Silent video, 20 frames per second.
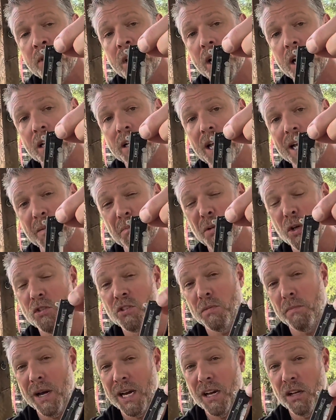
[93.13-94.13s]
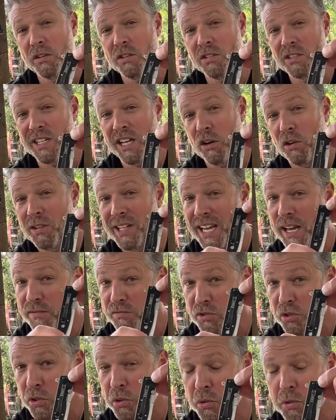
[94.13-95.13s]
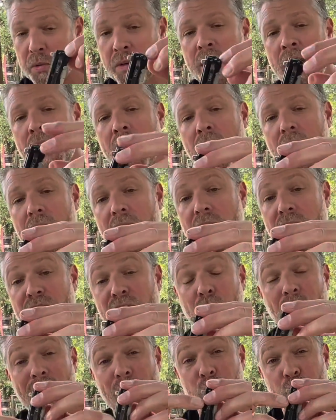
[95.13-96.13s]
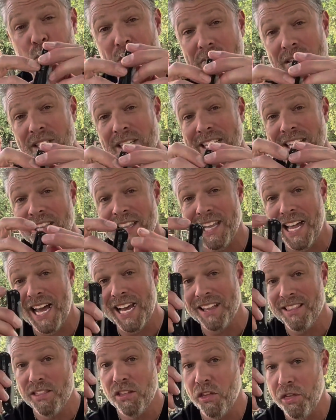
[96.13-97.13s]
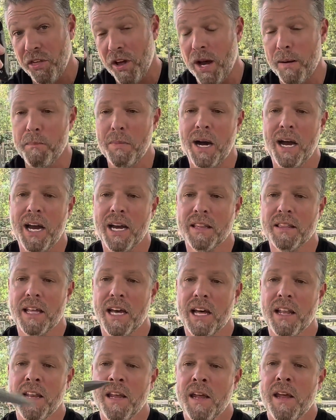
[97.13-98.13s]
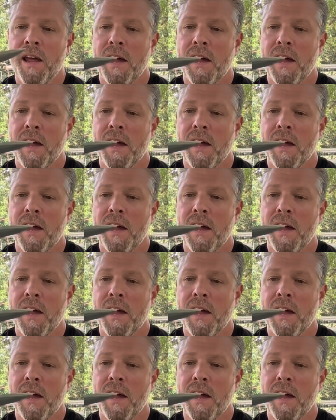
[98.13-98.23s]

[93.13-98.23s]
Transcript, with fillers: Unlike most of my others, that only have two. Uh, so I really like the thought behind that.